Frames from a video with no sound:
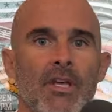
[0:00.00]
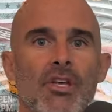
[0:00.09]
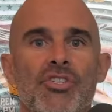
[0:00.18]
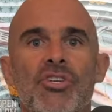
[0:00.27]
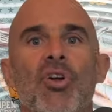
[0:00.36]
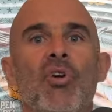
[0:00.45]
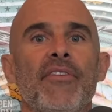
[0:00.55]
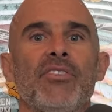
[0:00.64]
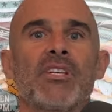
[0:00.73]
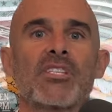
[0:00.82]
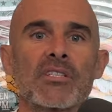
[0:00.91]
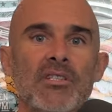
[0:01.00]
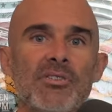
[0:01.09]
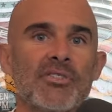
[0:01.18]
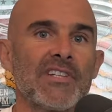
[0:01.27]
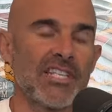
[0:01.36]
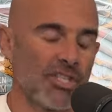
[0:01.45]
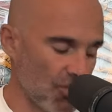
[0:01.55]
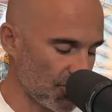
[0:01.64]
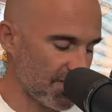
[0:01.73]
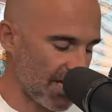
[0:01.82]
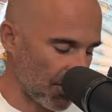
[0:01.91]
So you don't have to exclusively
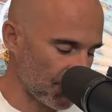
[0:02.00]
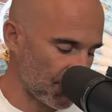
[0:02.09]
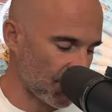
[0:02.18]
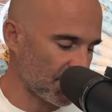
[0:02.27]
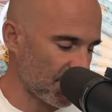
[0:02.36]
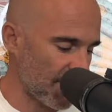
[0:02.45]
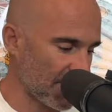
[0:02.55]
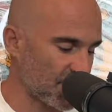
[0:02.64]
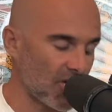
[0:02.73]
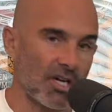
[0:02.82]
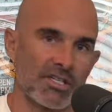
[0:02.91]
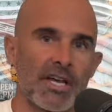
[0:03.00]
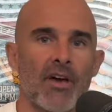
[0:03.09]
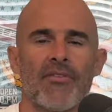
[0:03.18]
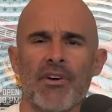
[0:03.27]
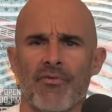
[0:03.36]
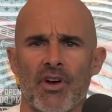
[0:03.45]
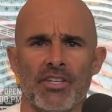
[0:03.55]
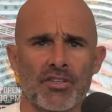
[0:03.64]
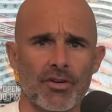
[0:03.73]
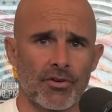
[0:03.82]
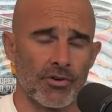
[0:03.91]
use downstrokes to make a song sound very
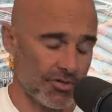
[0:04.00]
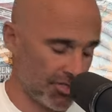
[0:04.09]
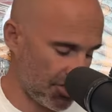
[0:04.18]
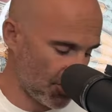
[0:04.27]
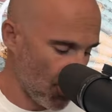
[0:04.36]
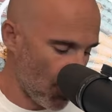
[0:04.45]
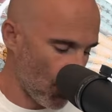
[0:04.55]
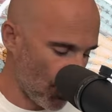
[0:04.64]
frantic or urgent or